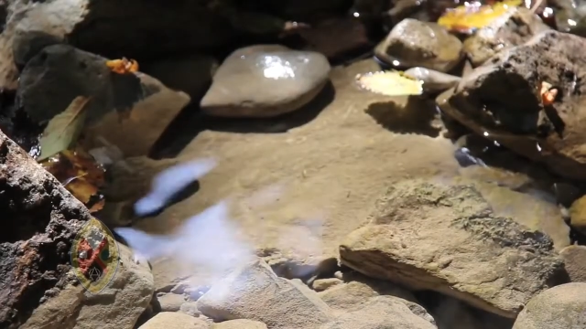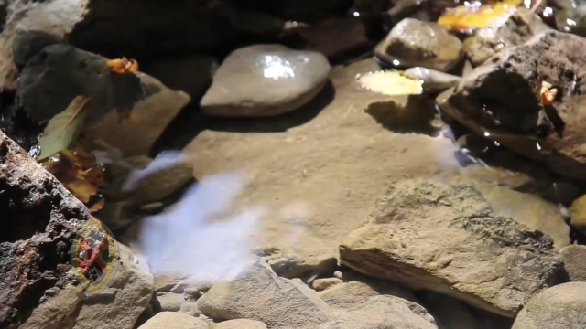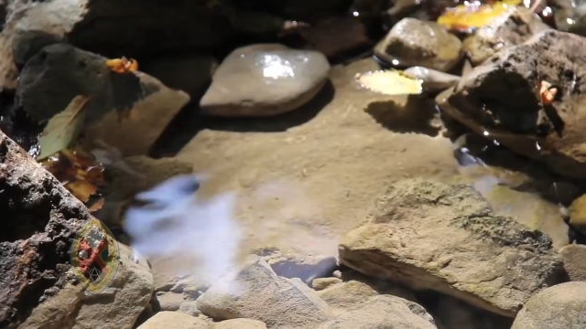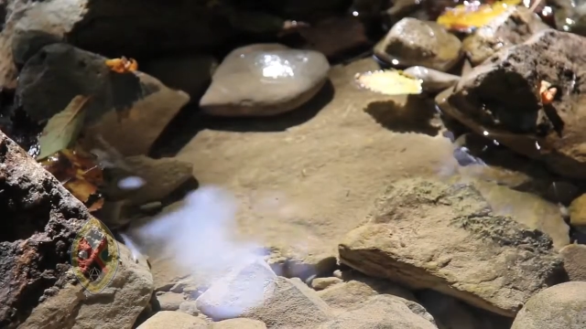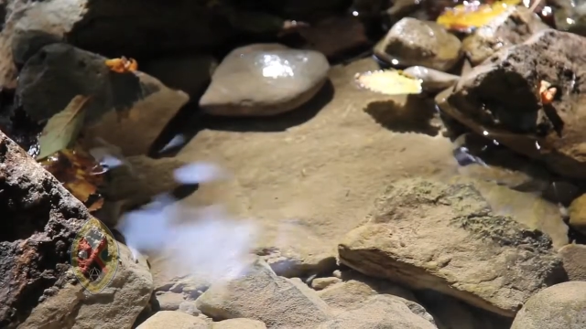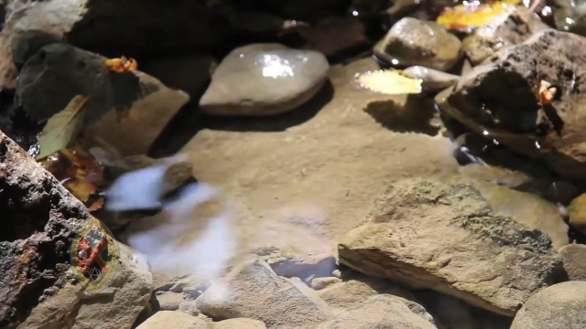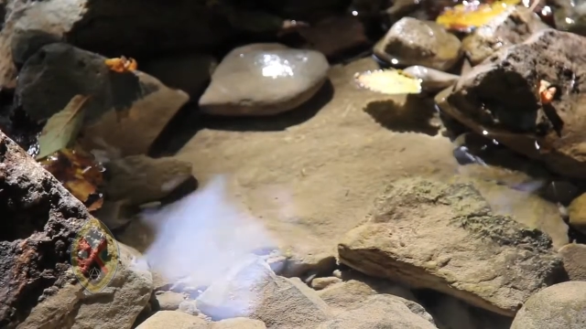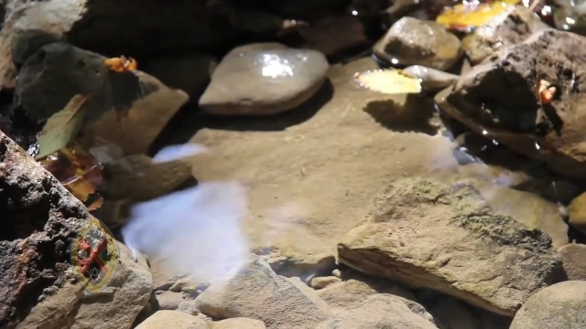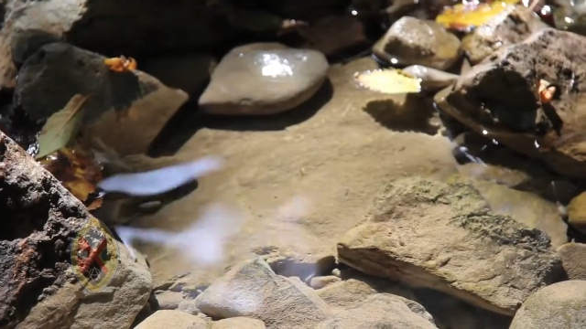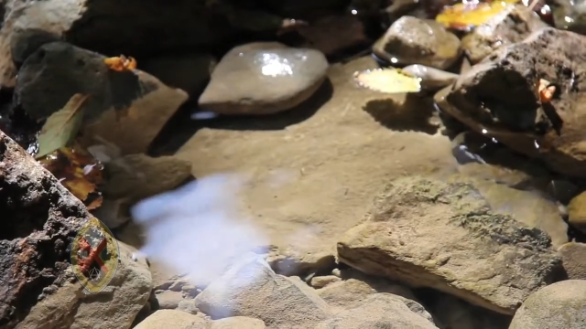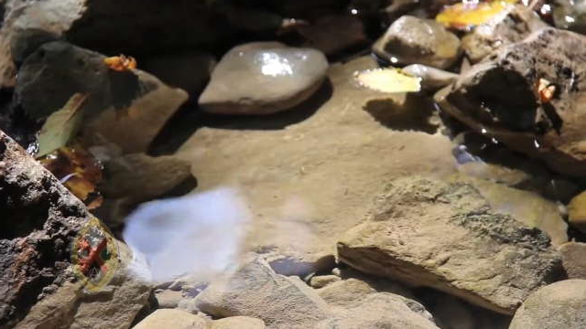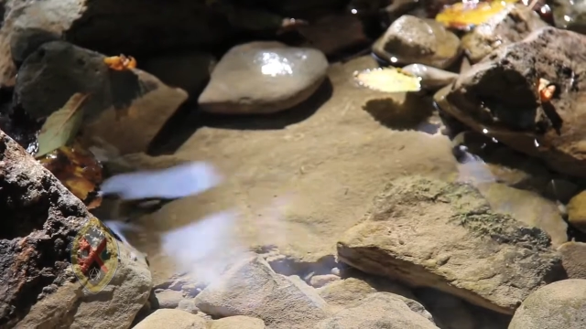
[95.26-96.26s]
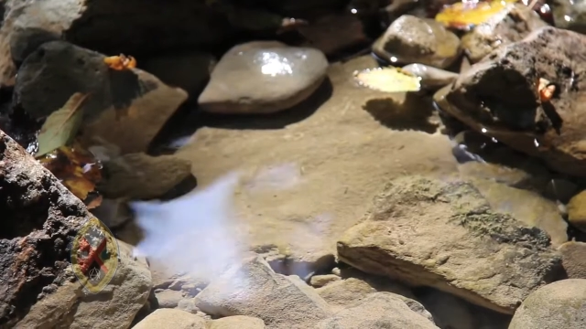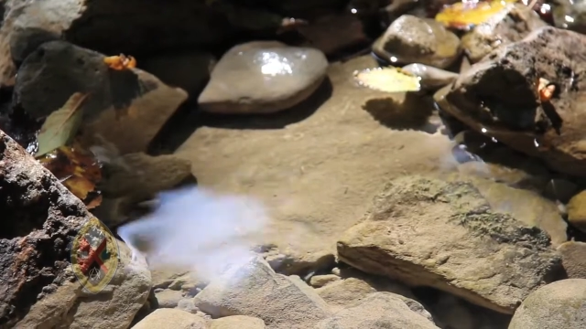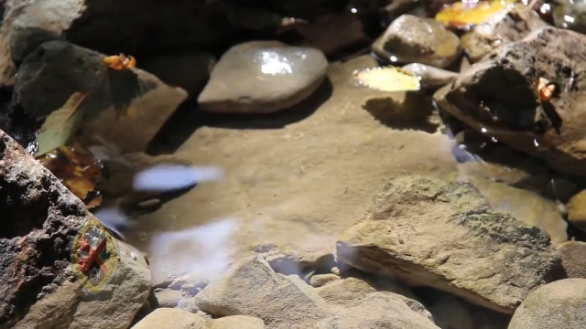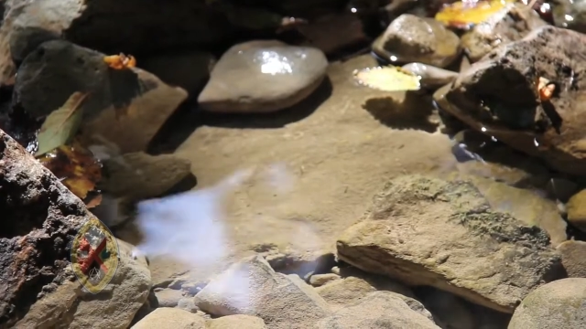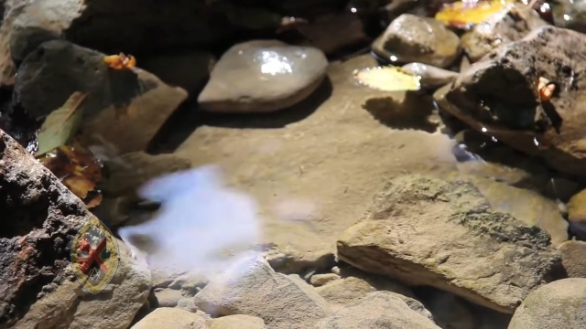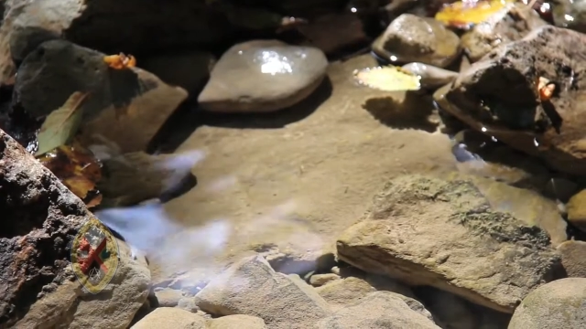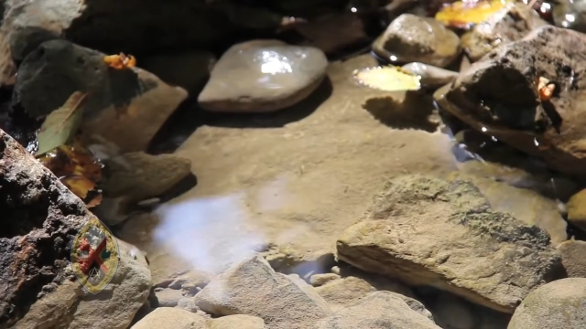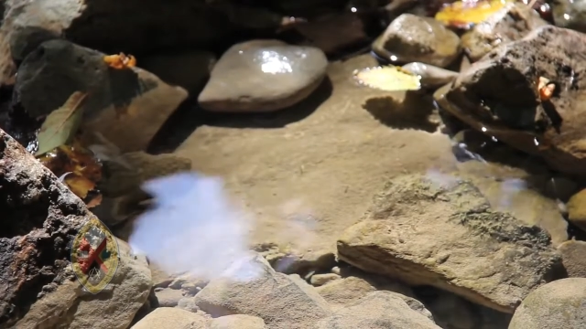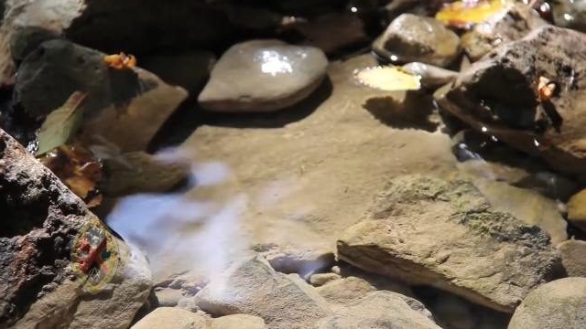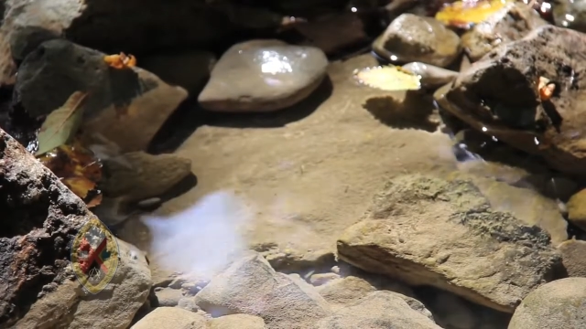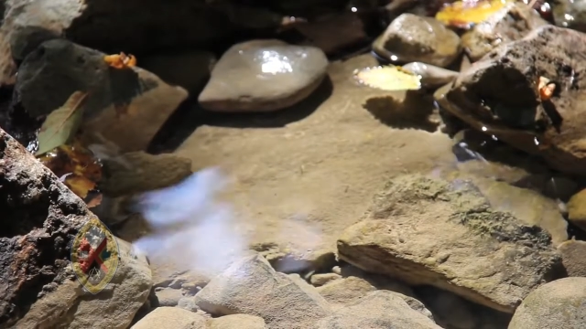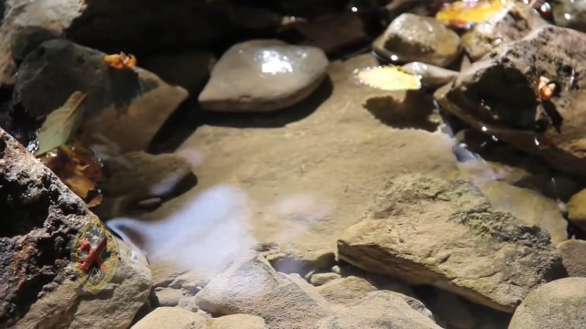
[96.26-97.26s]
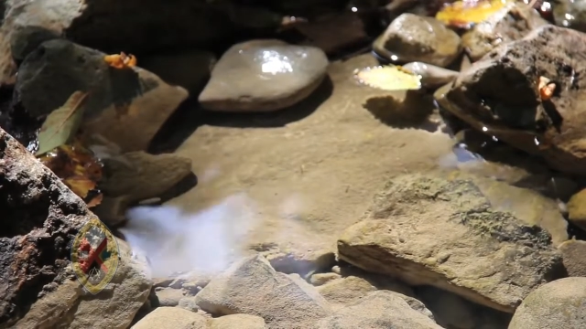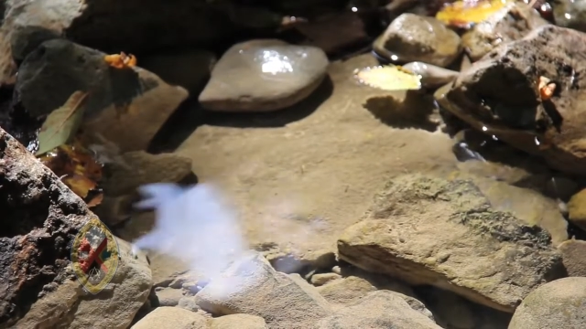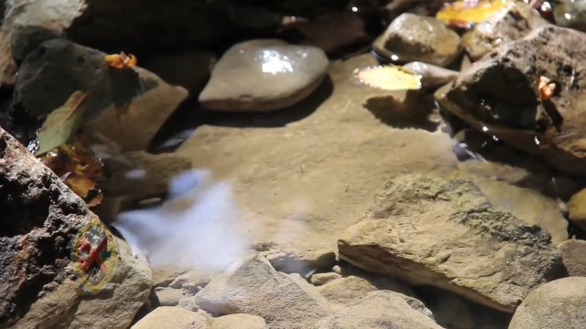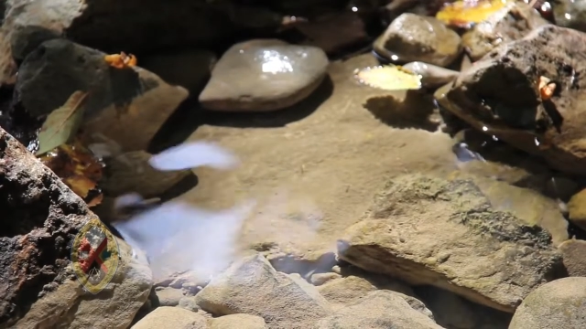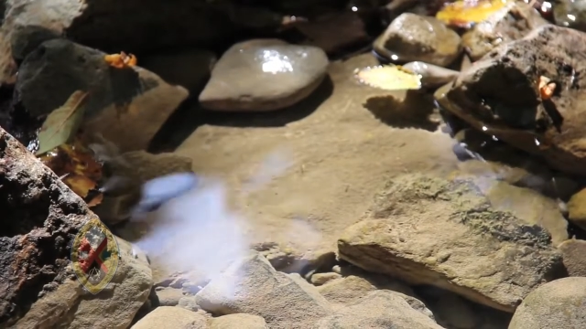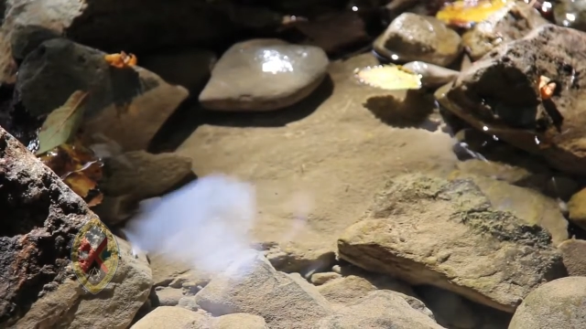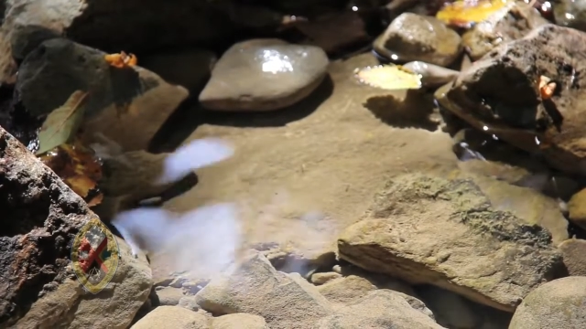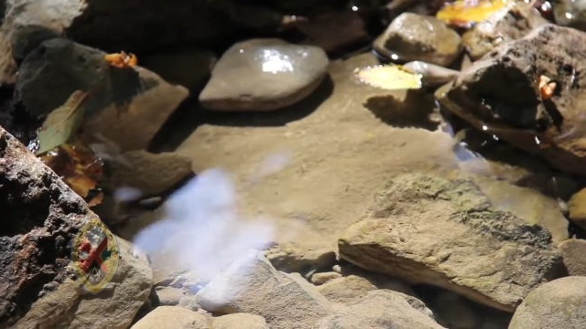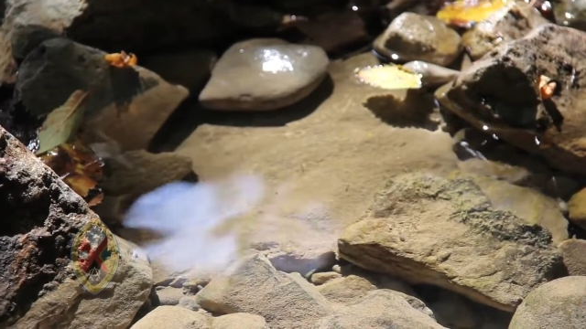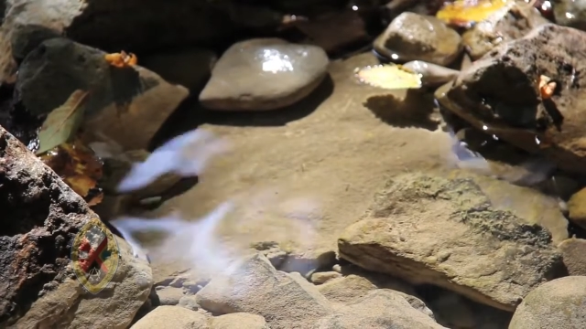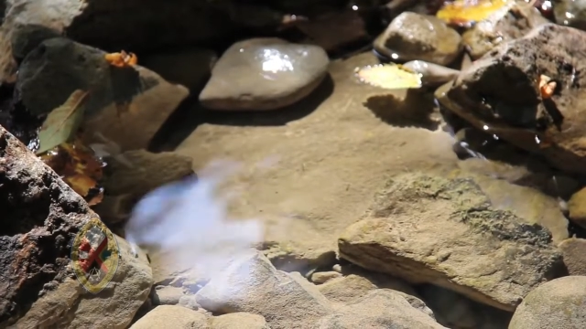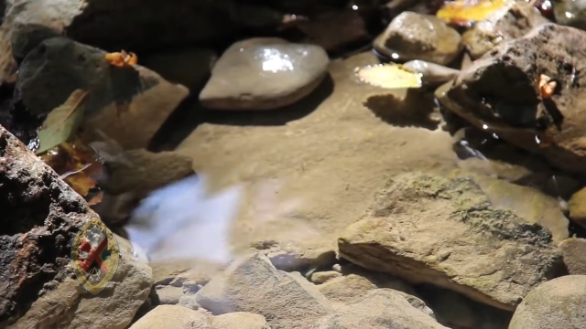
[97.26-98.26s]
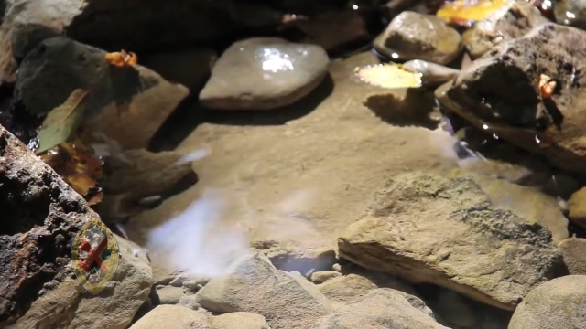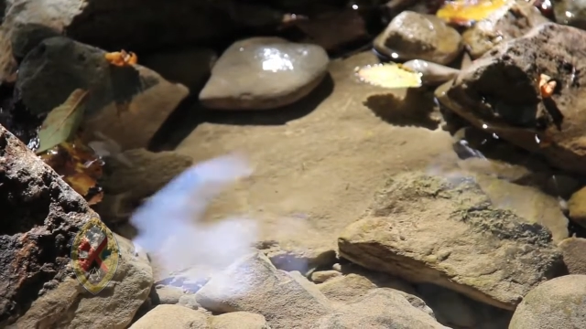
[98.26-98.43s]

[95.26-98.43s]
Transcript: (no speaker visible)